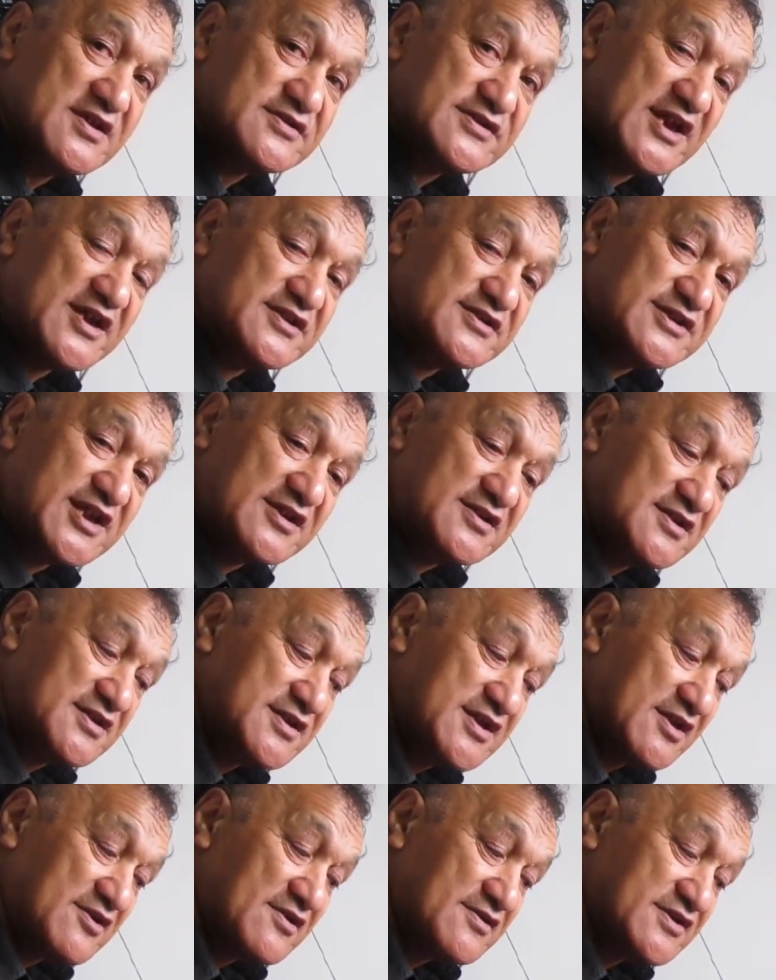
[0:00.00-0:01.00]
They
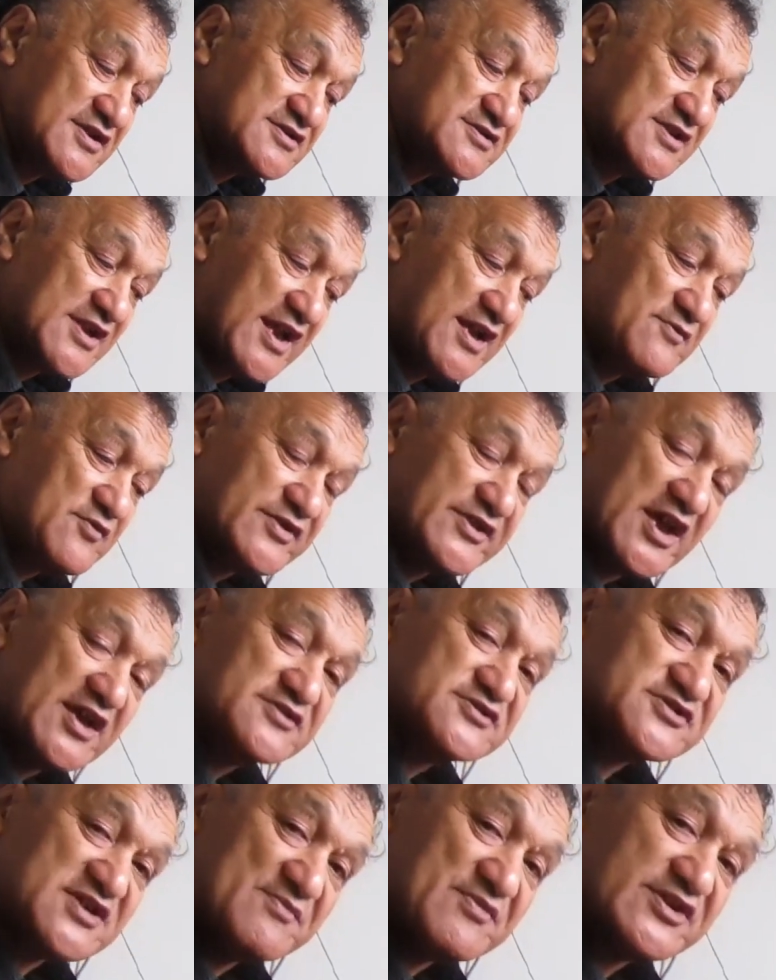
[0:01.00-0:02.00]
didn't get on this land
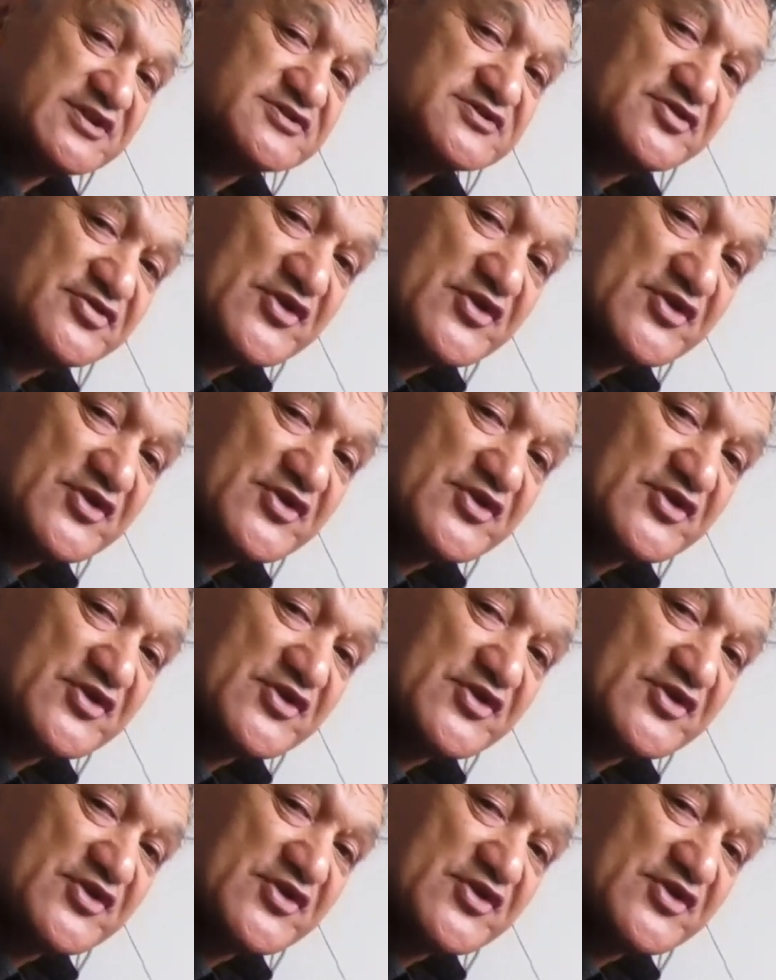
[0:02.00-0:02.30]
without somebody's